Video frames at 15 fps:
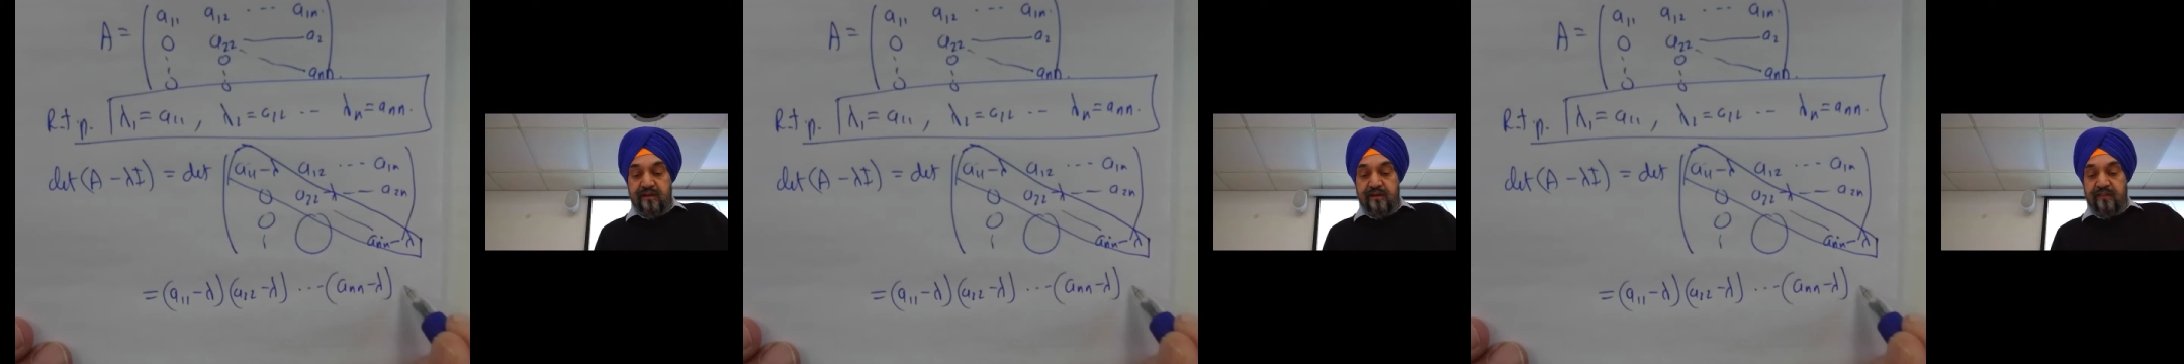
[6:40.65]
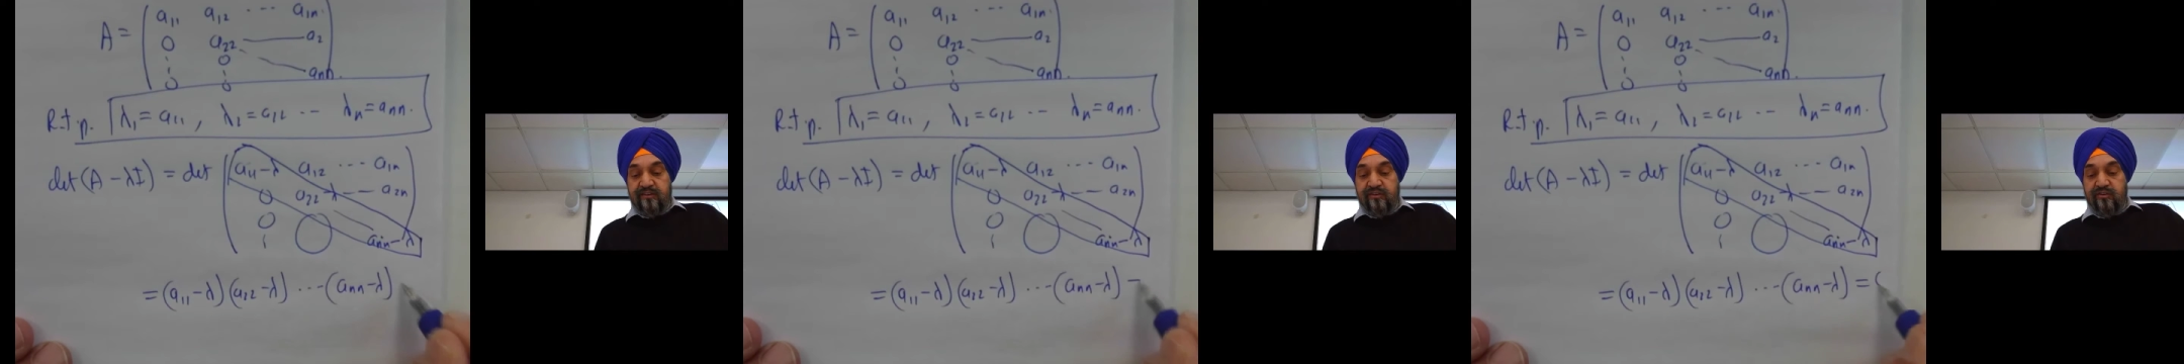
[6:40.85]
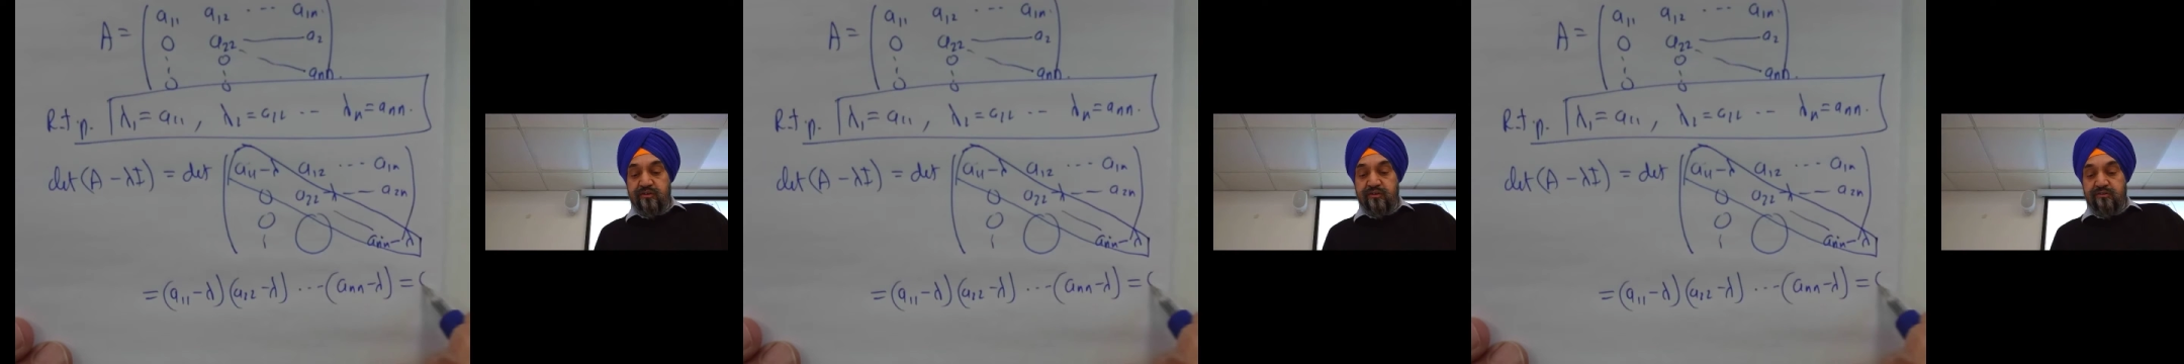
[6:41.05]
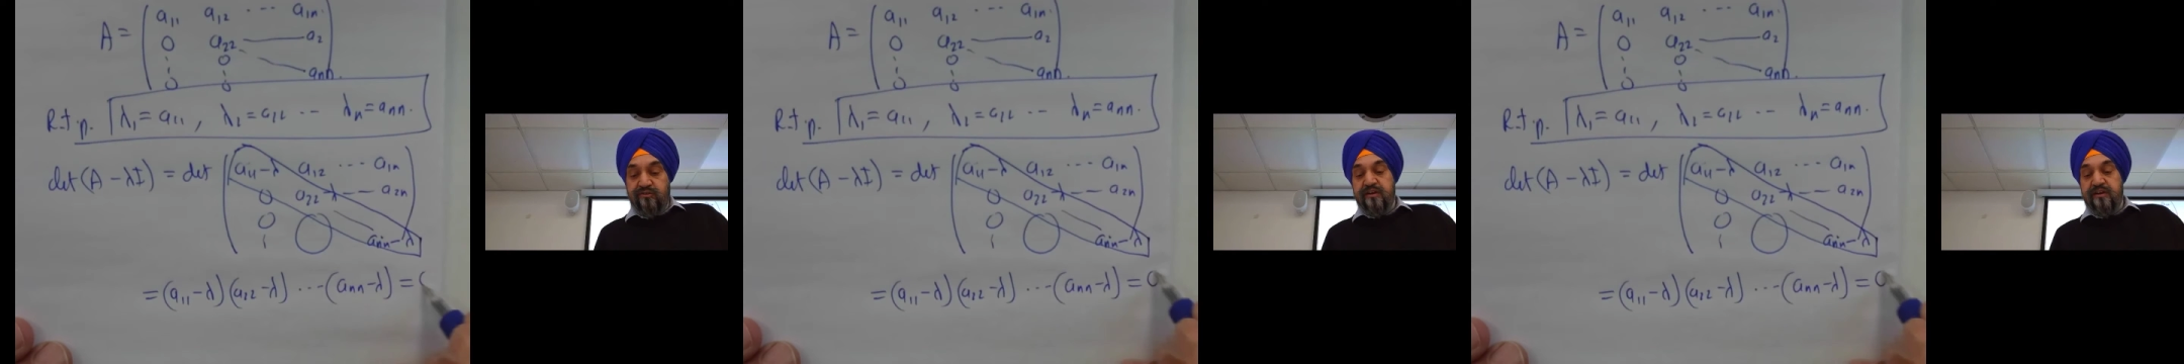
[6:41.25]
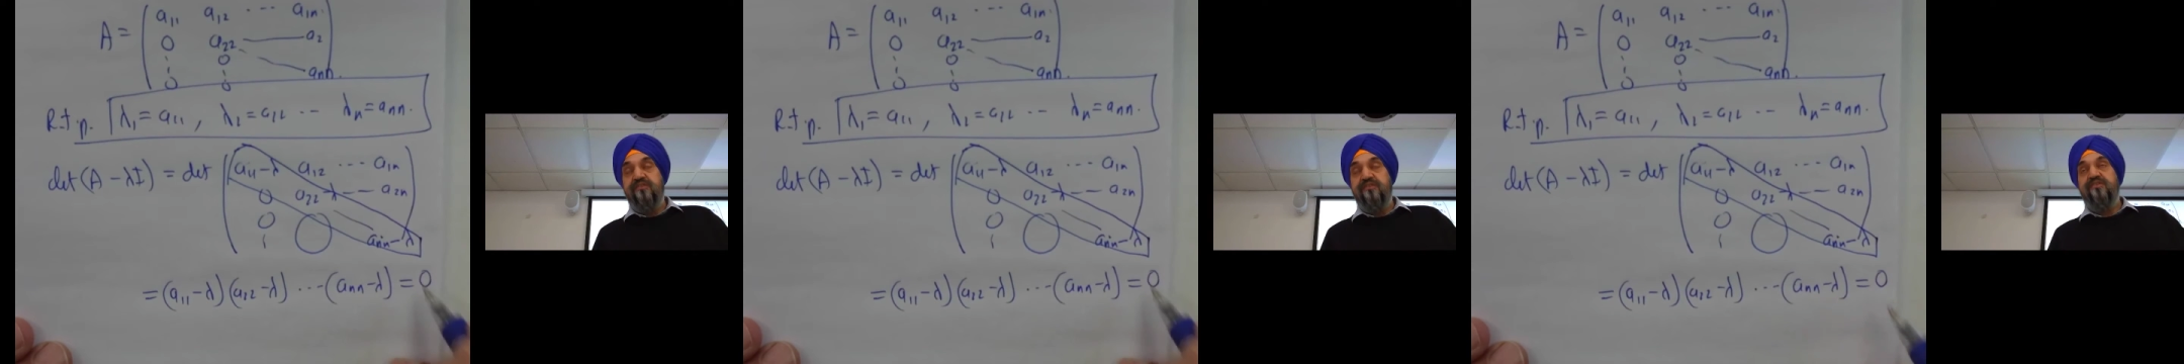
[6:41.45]
and that's got to equal
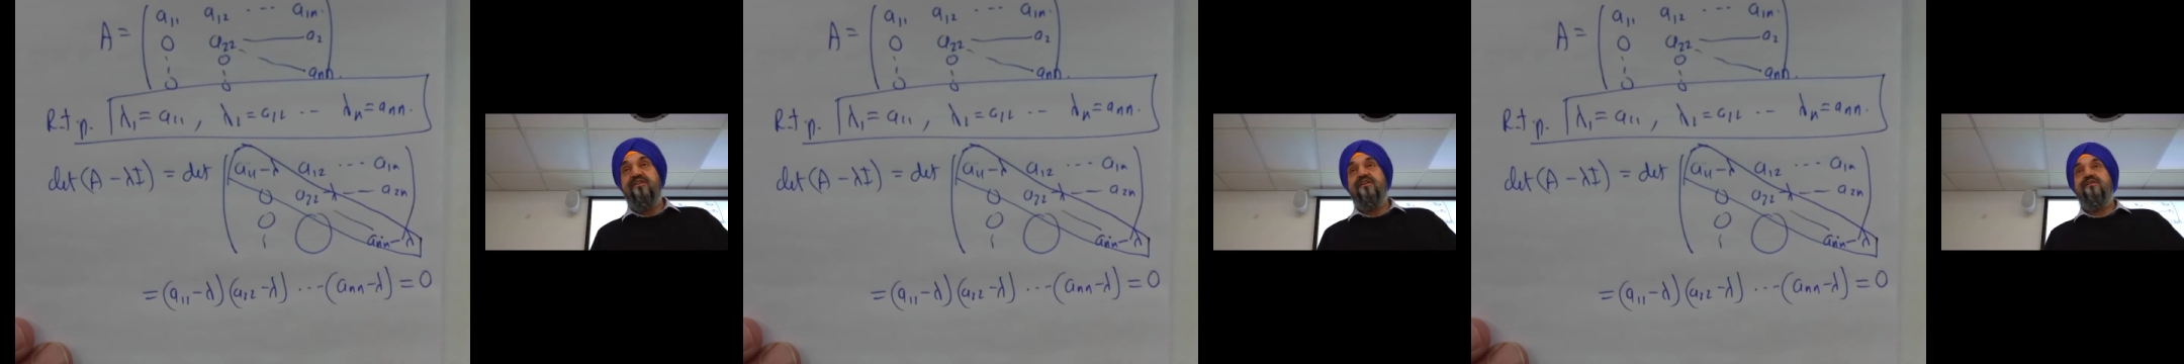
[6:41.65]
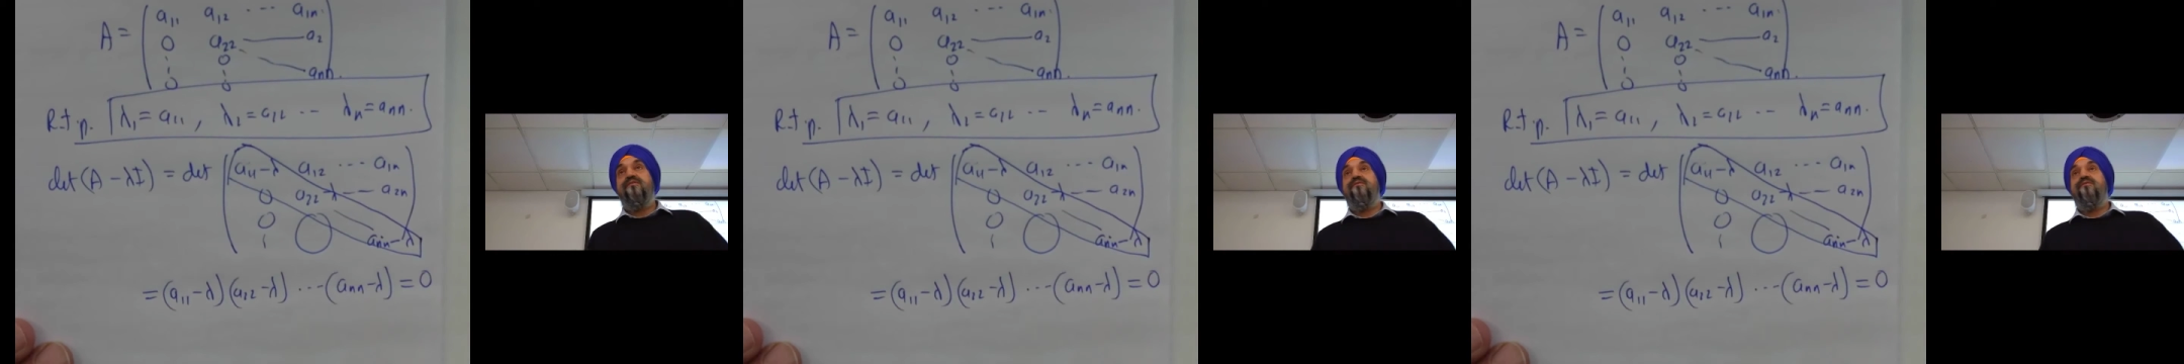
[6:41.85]
0, isn't it?